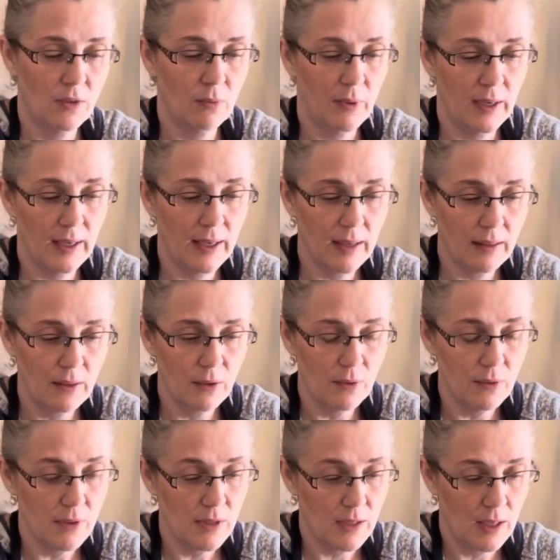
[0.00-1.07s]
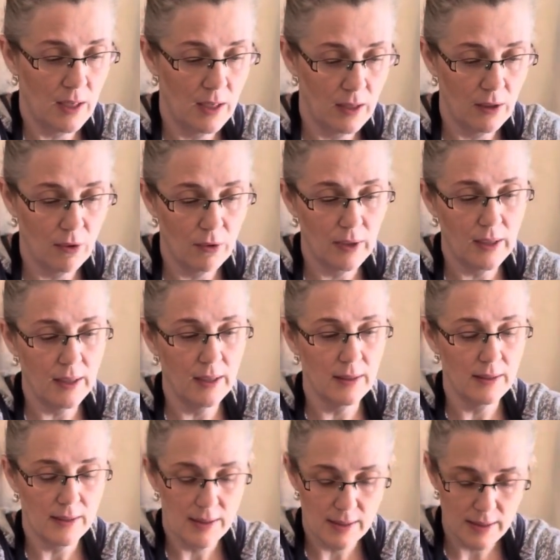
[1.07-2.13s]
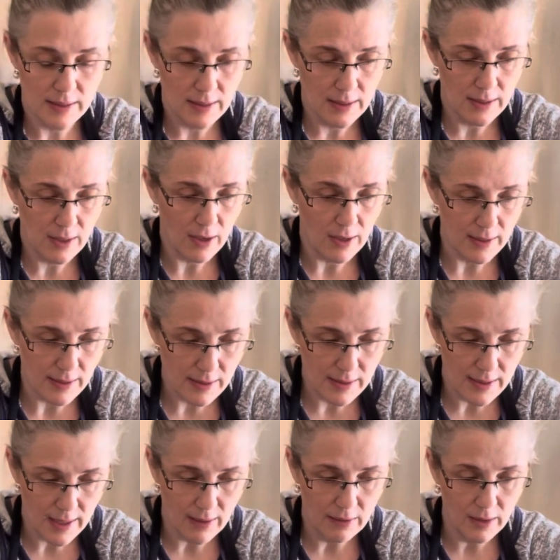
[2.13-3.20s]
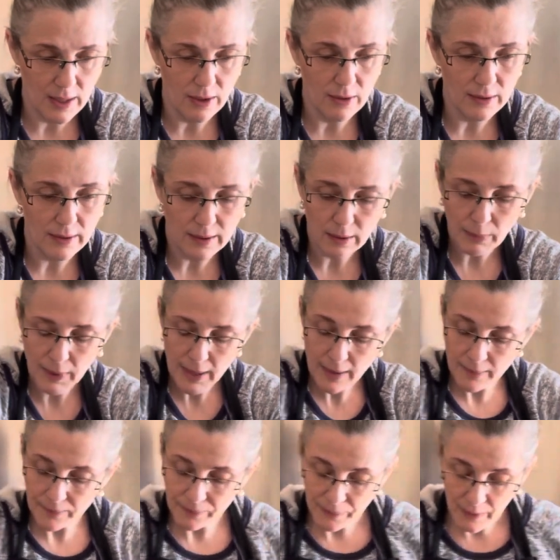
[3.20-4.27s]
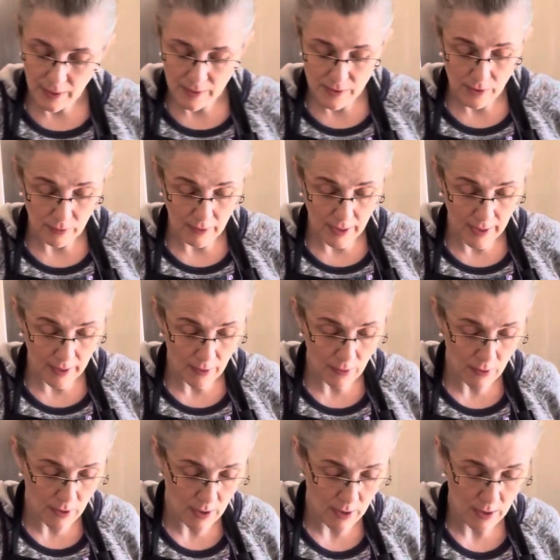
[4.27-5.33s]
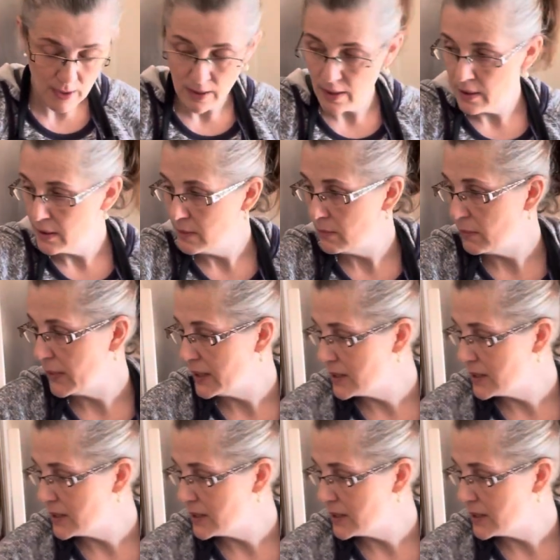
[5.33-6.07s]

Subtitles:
to get those ingredients tossed down there a little bit. So now my